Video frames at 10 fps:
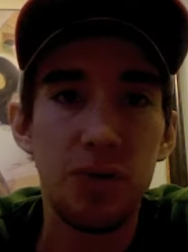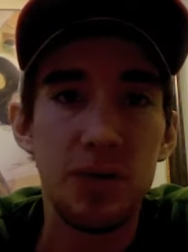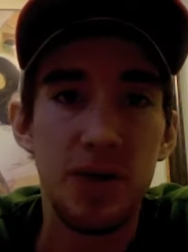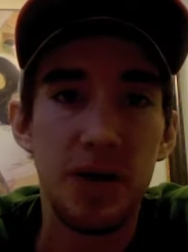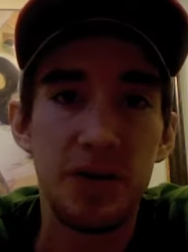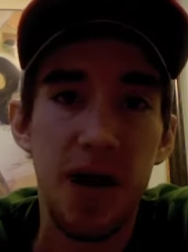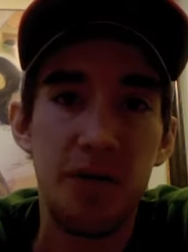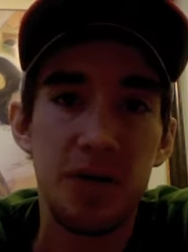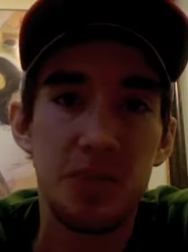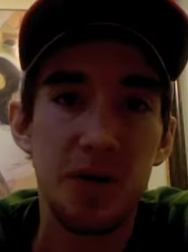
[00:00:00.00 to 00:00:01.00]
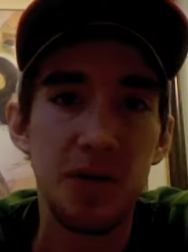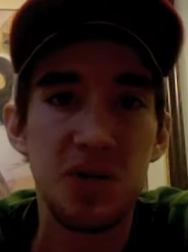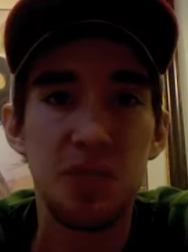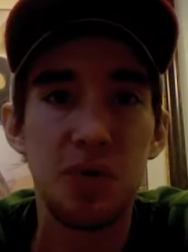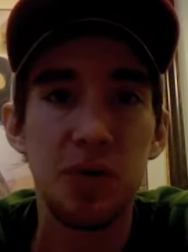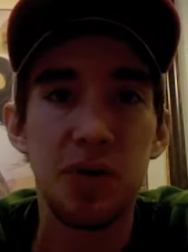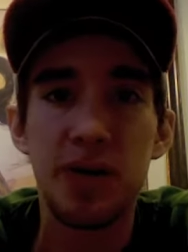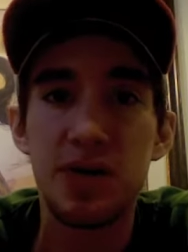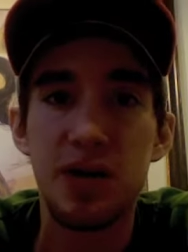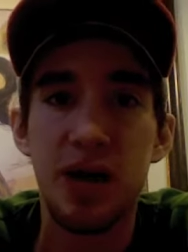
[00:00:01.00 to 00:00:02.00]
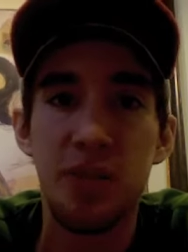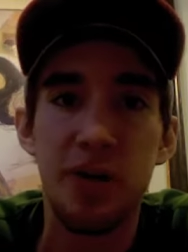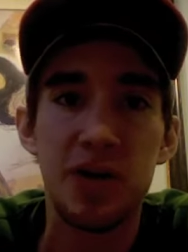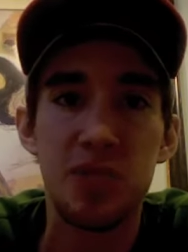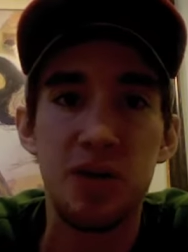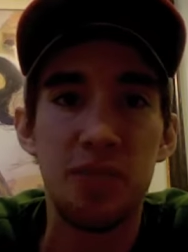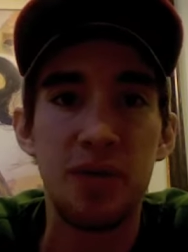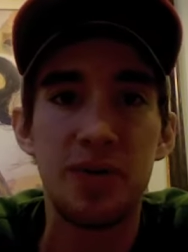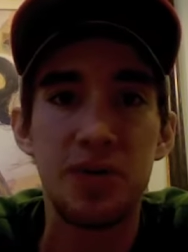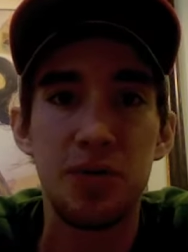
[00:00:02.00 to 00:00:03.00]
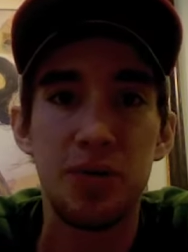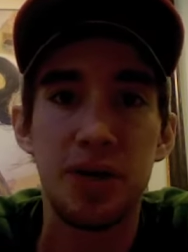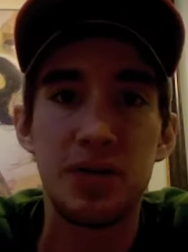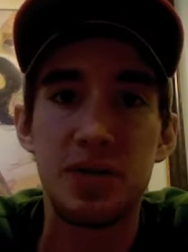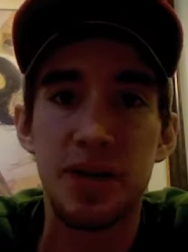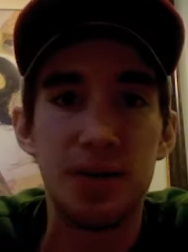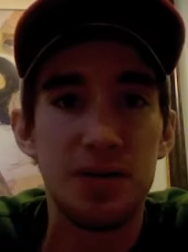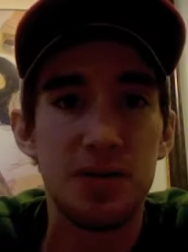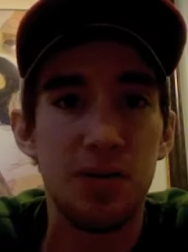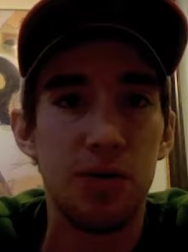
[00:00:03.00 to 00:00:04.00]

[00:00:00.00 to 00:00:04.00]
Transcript: was to have experienced employees and management maybe do like skits